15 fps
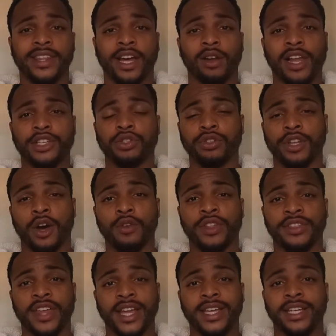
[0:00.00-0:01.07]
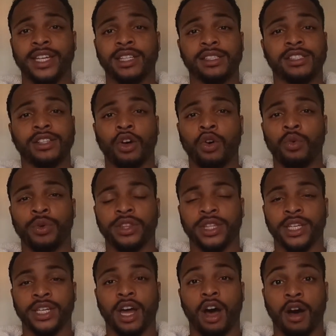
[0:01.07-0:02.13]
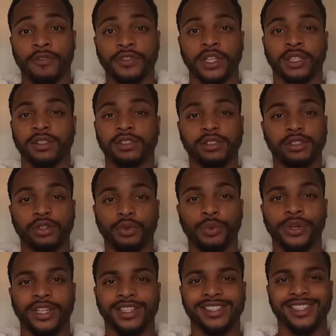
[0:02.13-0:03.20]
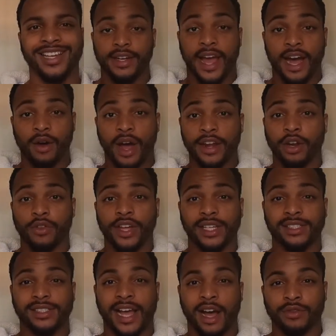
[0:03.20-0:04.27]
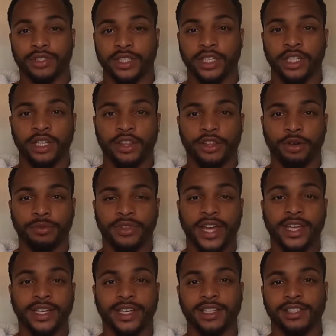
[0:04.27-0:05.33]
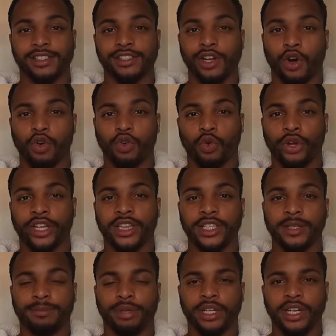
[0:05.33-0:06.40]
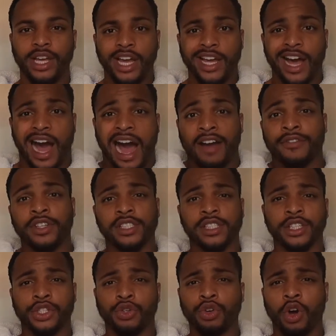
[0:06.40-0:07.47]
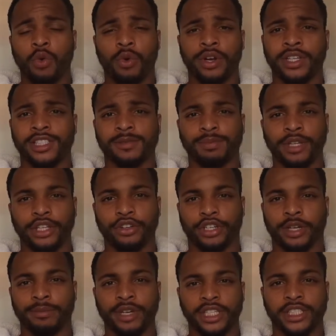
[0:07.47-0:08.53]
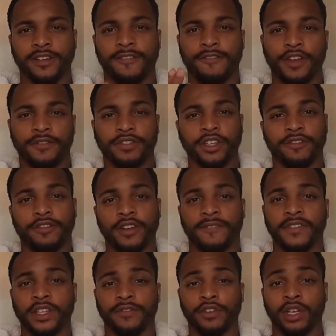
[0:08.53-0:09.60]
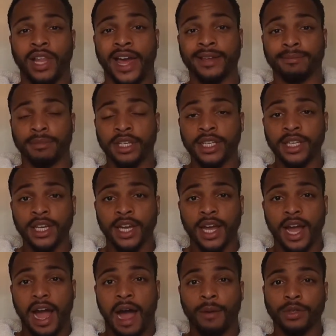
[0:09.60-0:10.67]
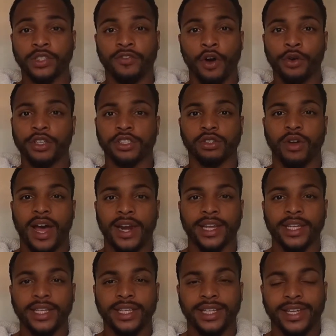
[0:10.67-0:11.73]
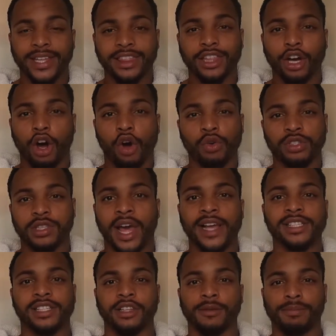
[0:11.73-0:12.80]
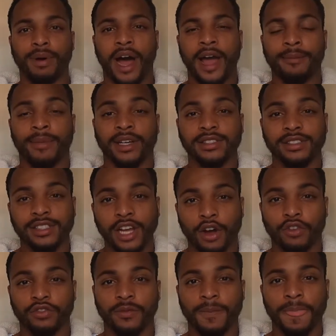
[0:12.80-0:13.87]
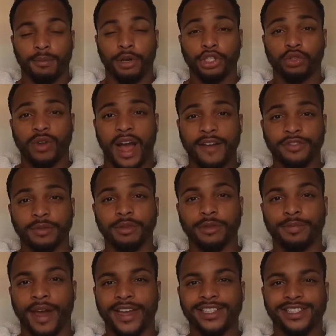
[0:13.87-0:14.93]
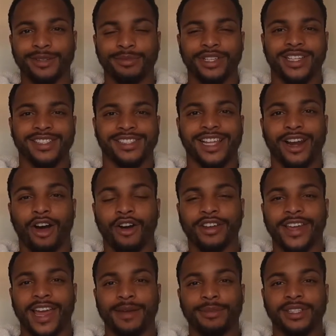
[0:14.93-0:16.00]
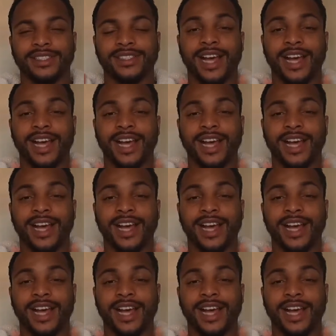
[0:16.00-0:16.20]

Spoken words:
they'll let you know that they can get it sold within often 2 weeks. Now, I know that sounds good. They can get it sold quickly, but obviously you don't want to split your commission 50-50. If you're like me, I was focused on how to get the whole slice of the pie myself. But you have to be patient because that all came in